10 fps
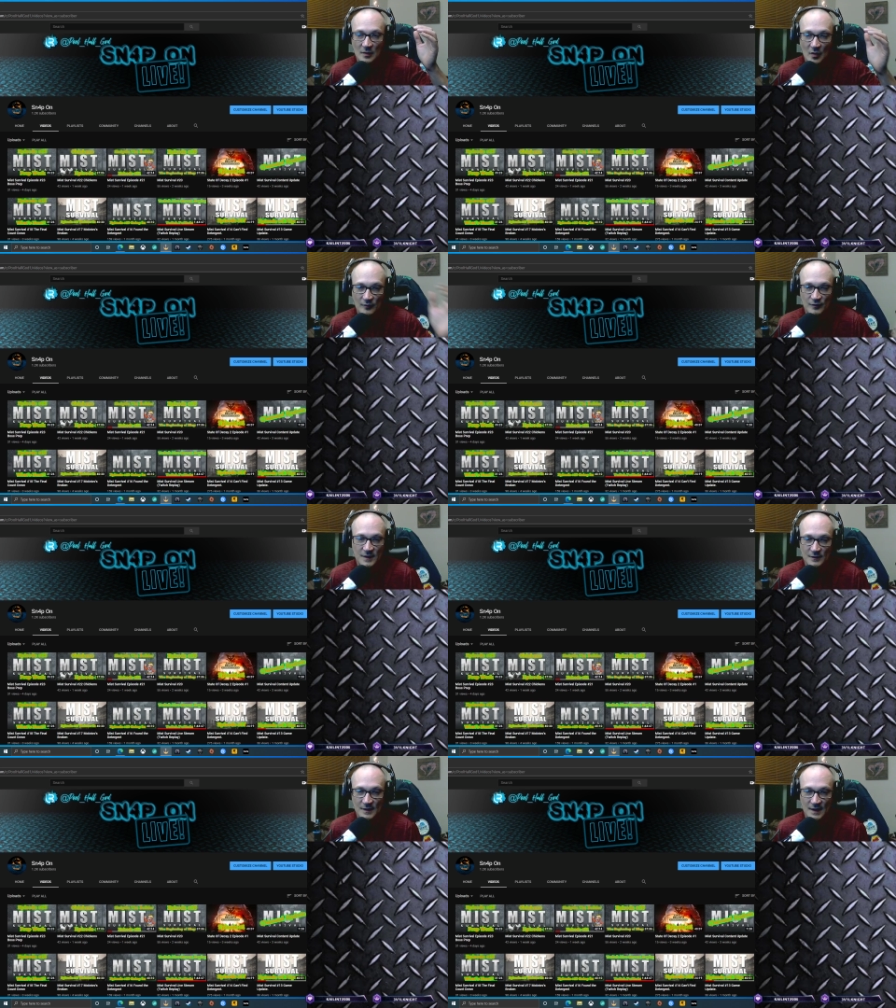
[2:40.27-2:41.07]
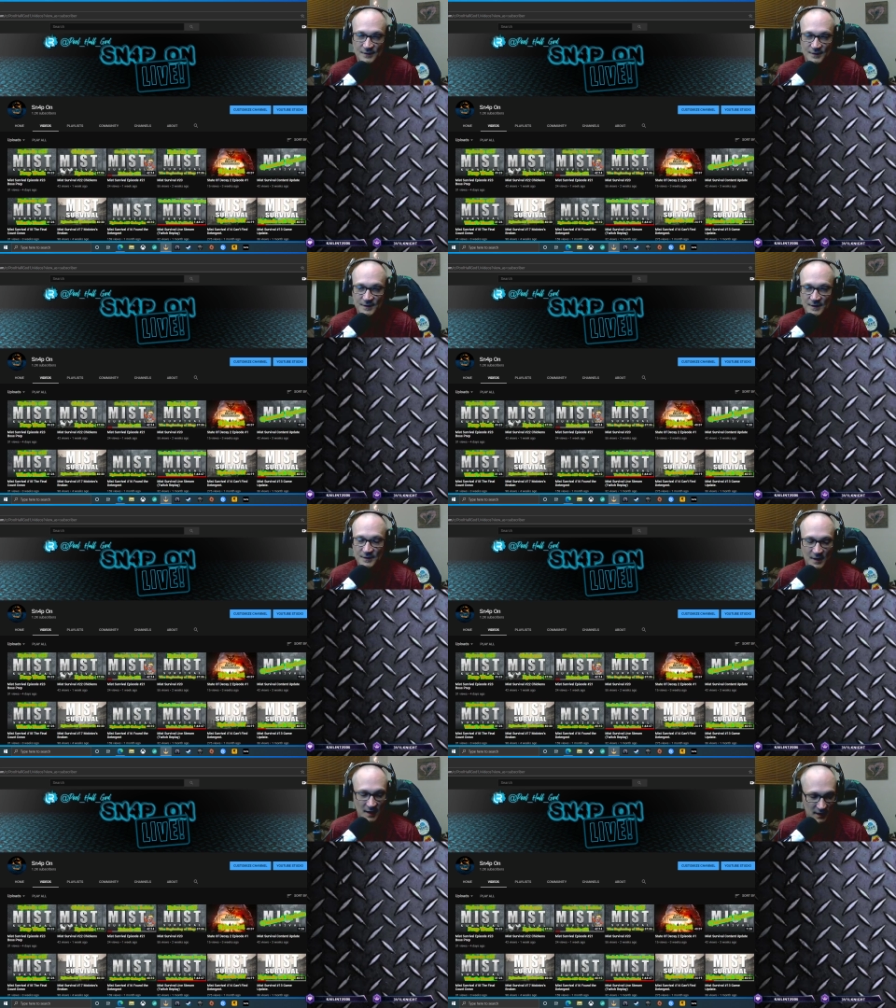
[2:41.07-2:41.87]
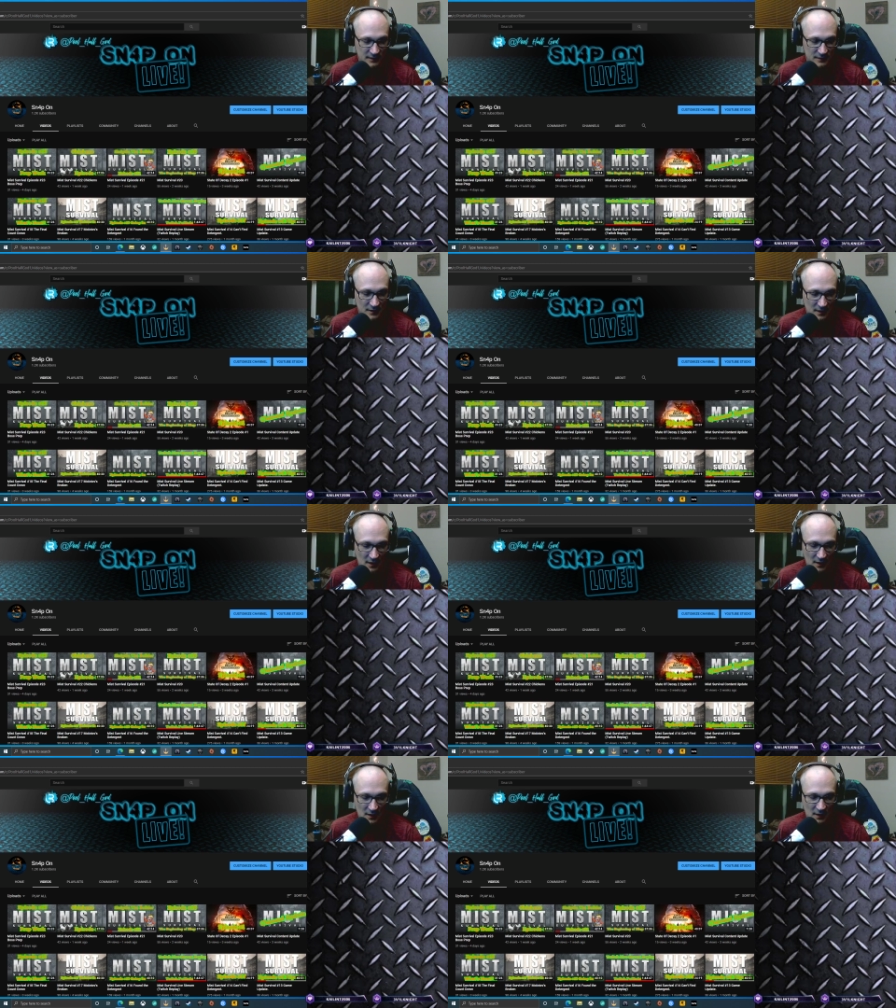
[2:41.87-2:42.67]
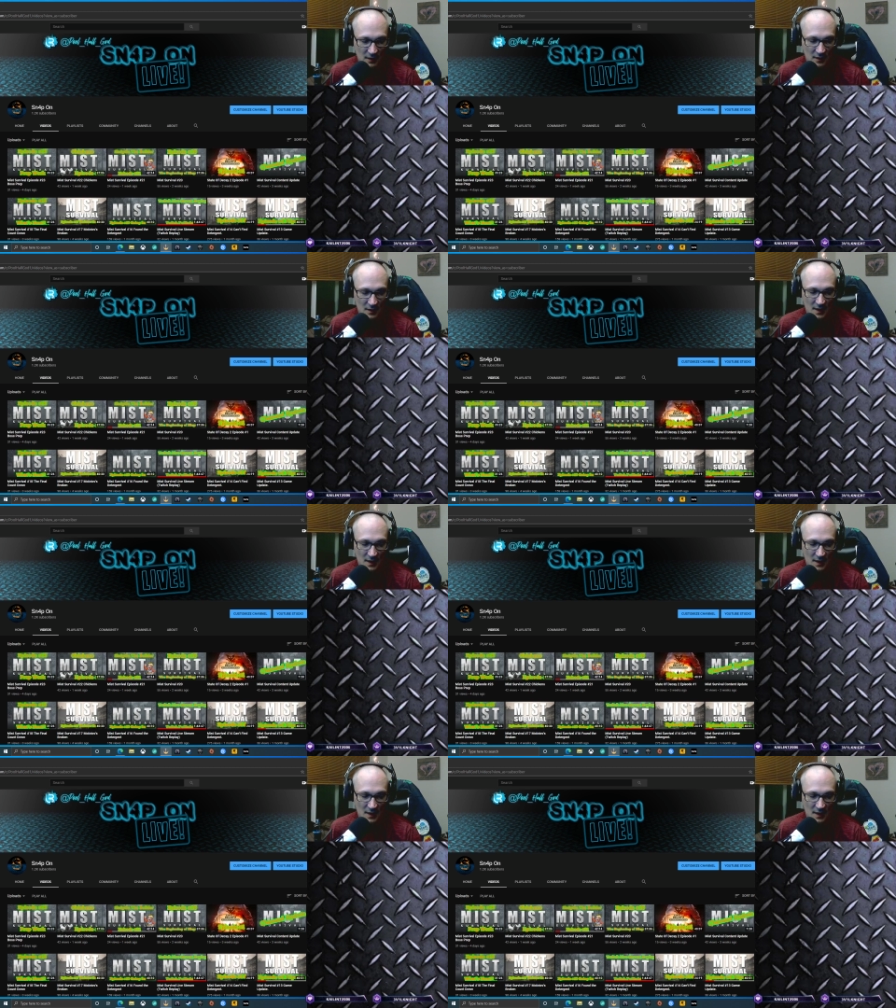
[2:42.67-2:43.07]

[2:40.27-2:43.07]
hopefully you guys will see this today. Uh,